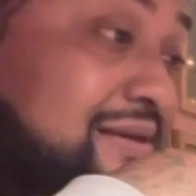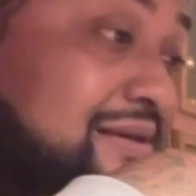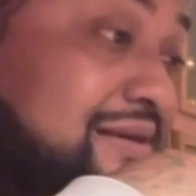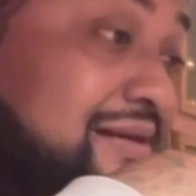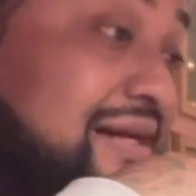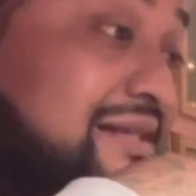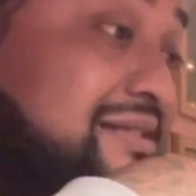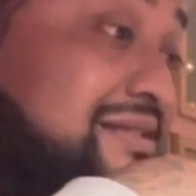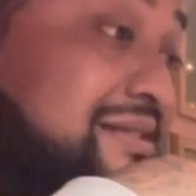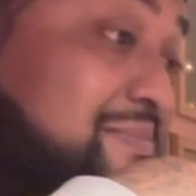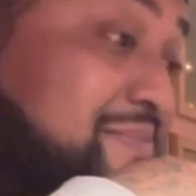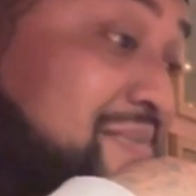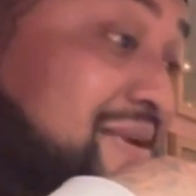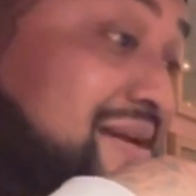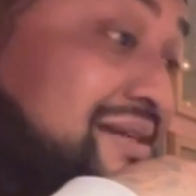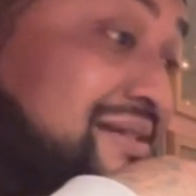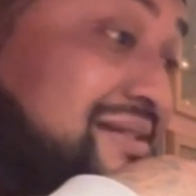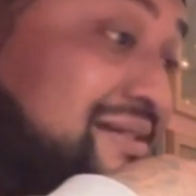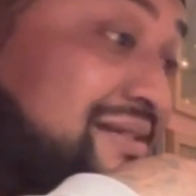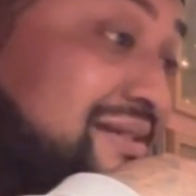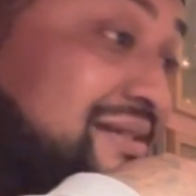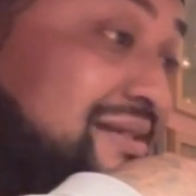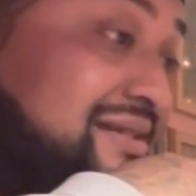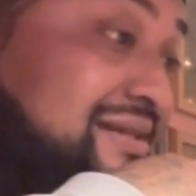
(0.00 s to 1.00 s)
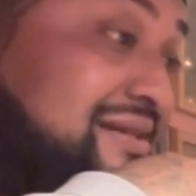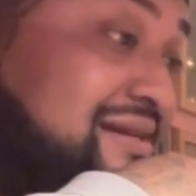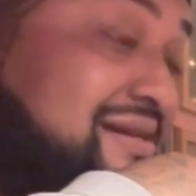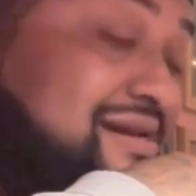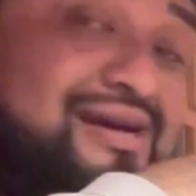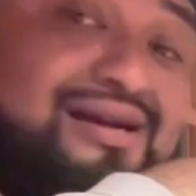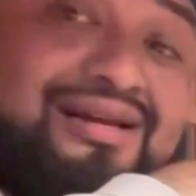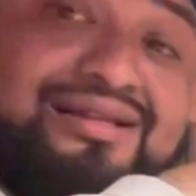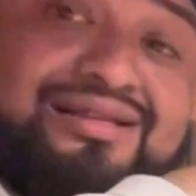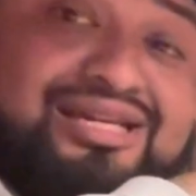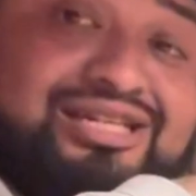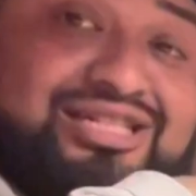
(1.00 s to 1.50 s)
That's amazing.
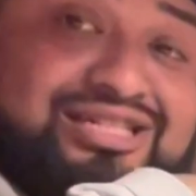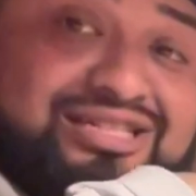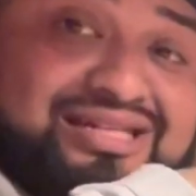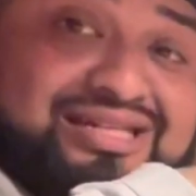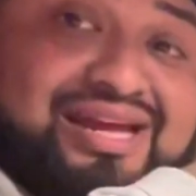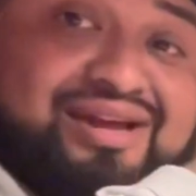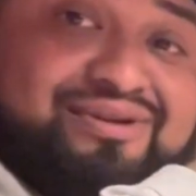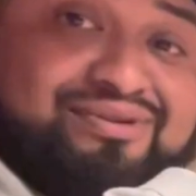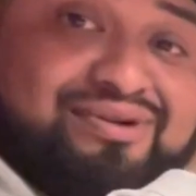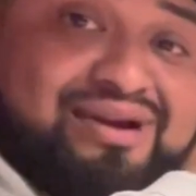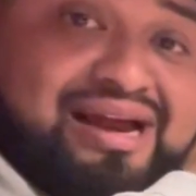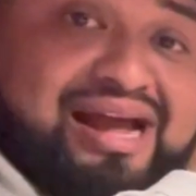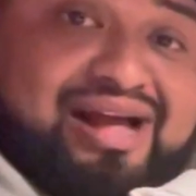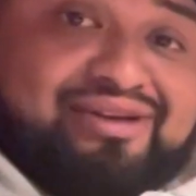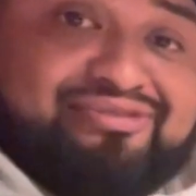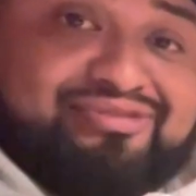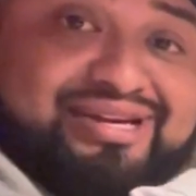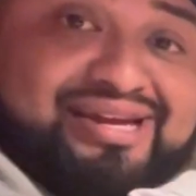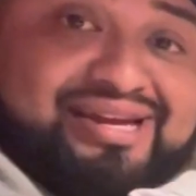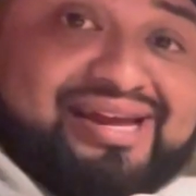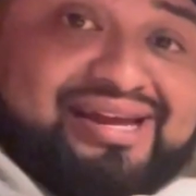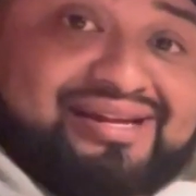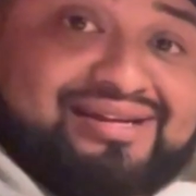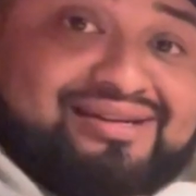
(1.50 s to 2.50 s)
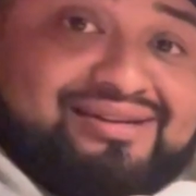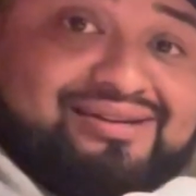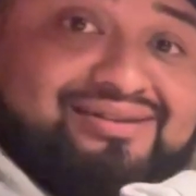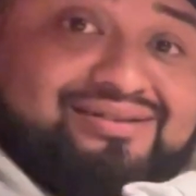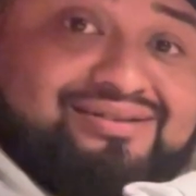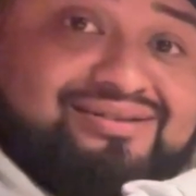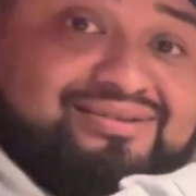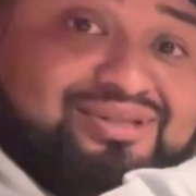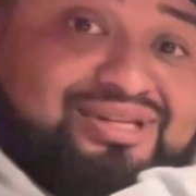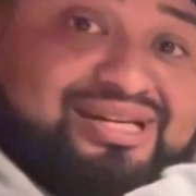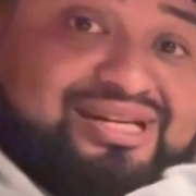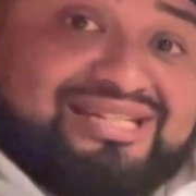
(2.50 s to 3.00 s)
They just gave her half a cake.
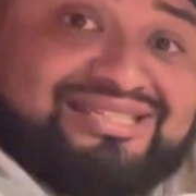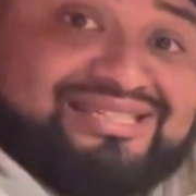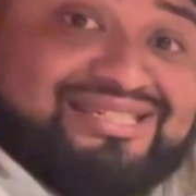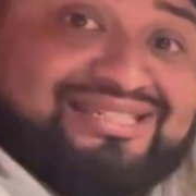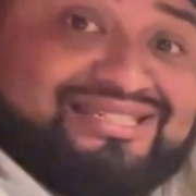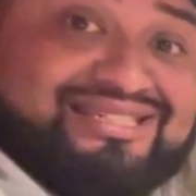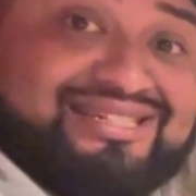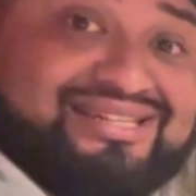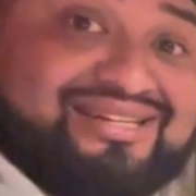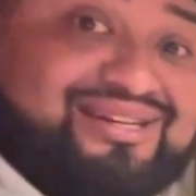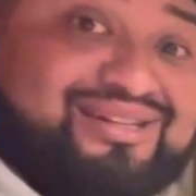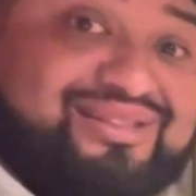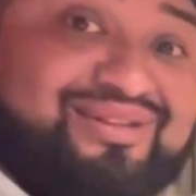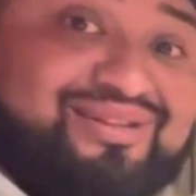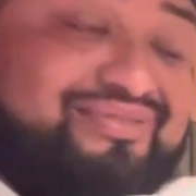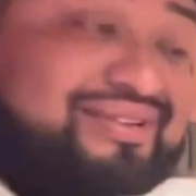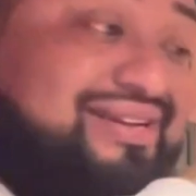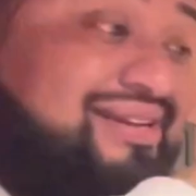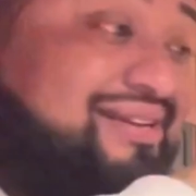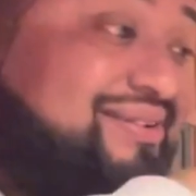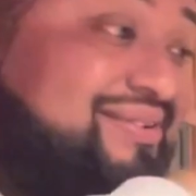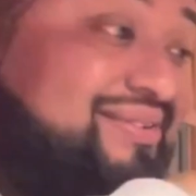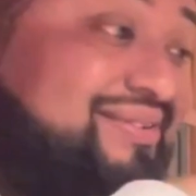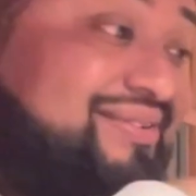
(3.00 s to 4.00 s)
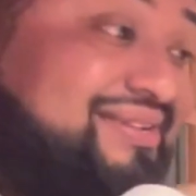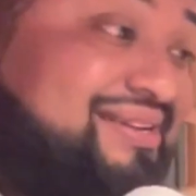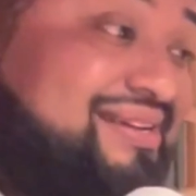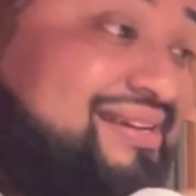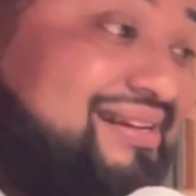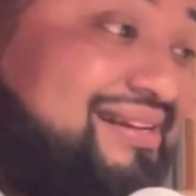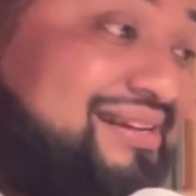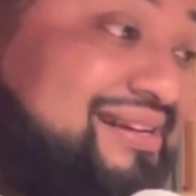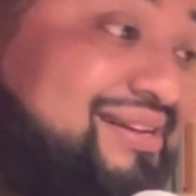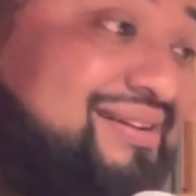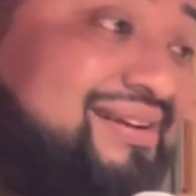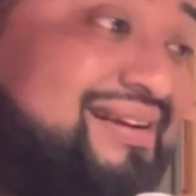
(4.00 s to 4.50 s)
You guys can see it on the video.
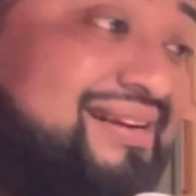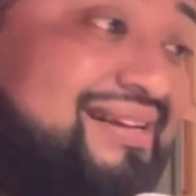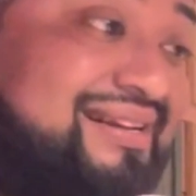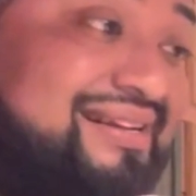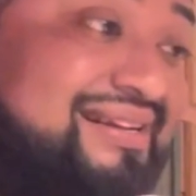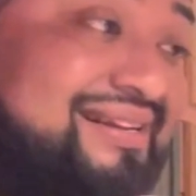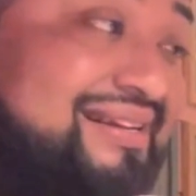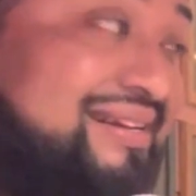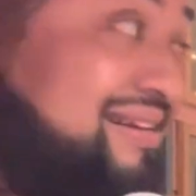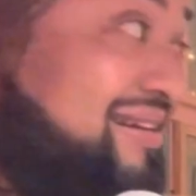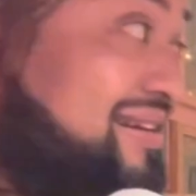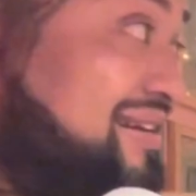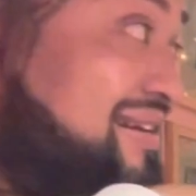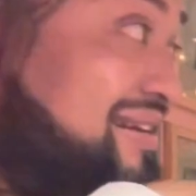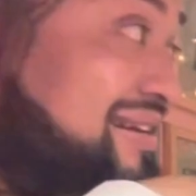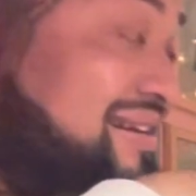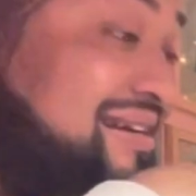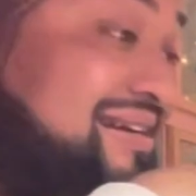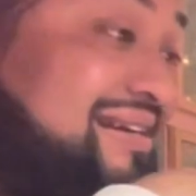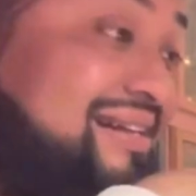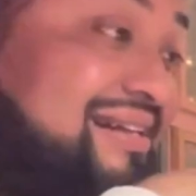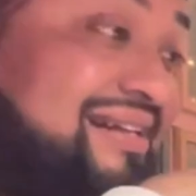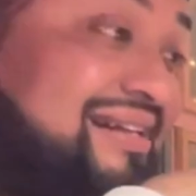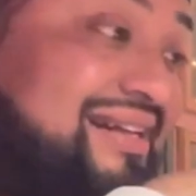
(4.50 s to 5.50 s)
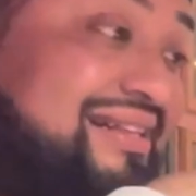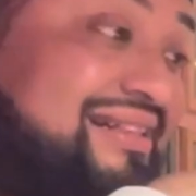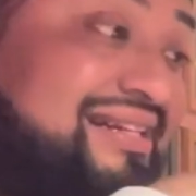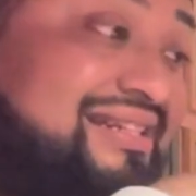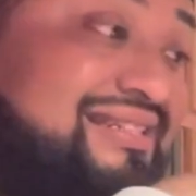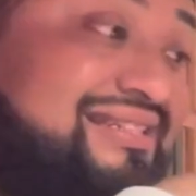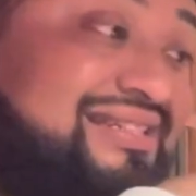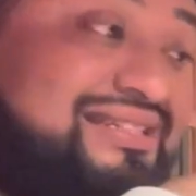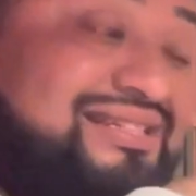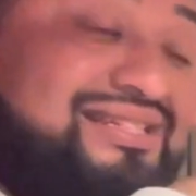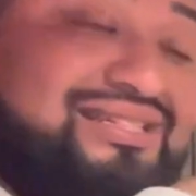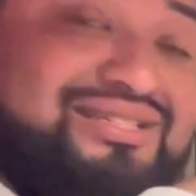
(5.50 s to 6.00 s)
Literally. I
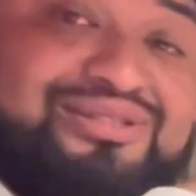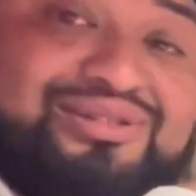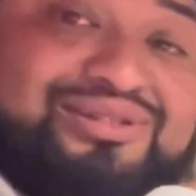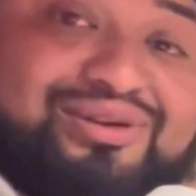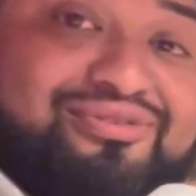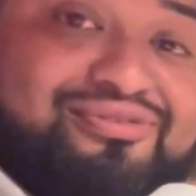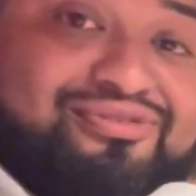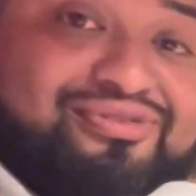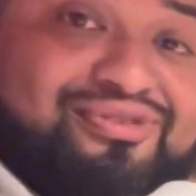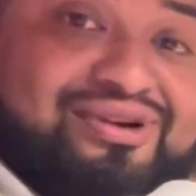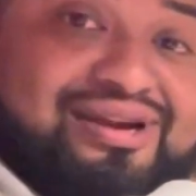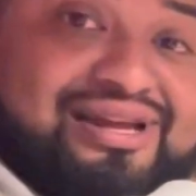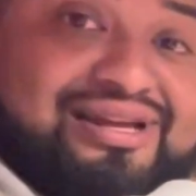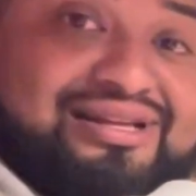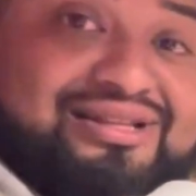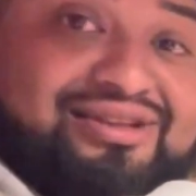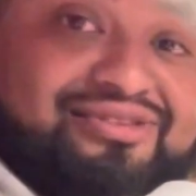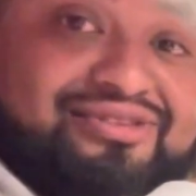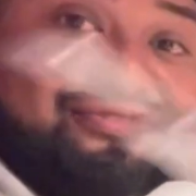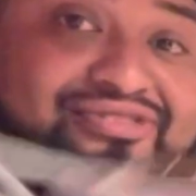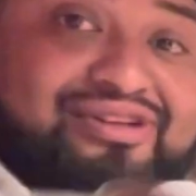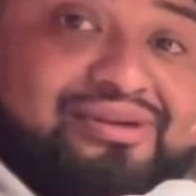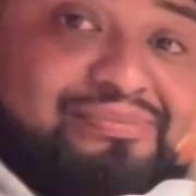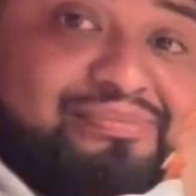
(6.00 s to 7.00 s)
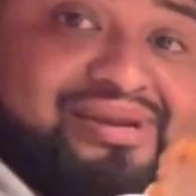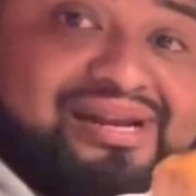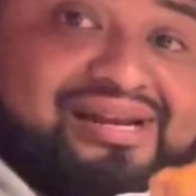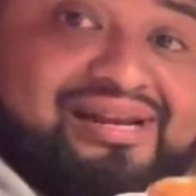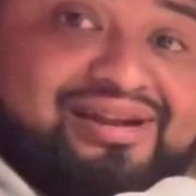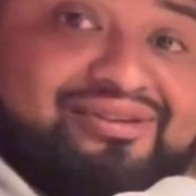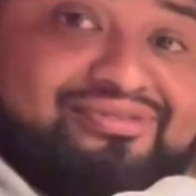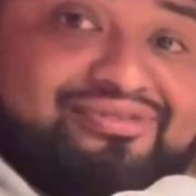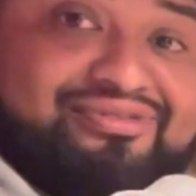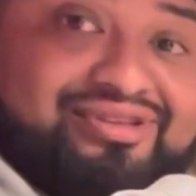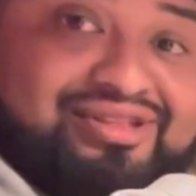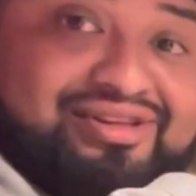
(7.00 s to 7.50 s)
think the dessert for like the
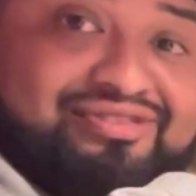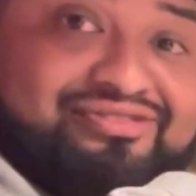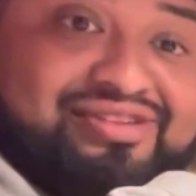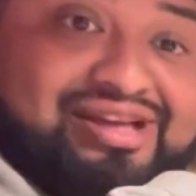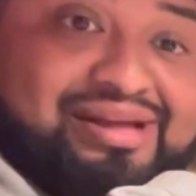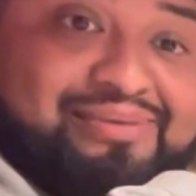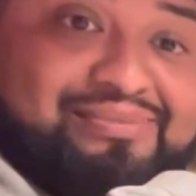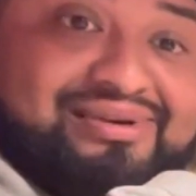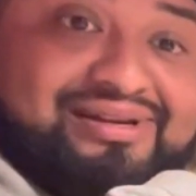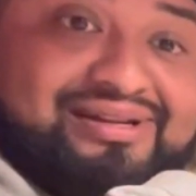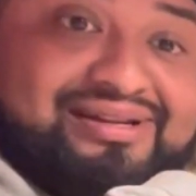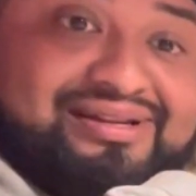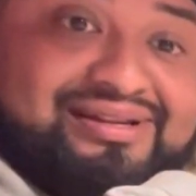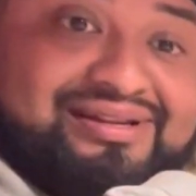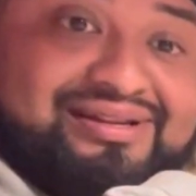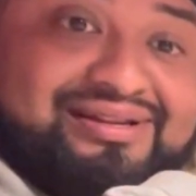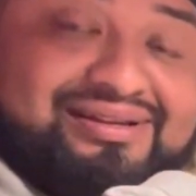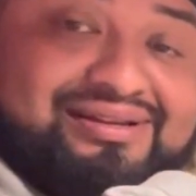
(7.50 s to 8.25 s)
familia, for the family.